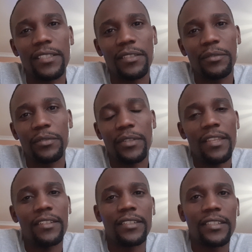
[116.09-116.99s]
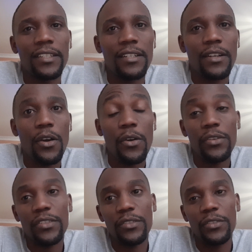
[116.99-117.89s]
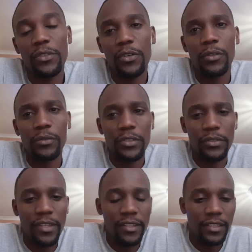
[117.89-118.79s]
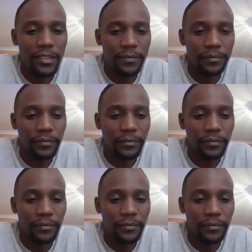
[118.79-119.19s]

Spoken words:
You're either hot or you're cold. You're either,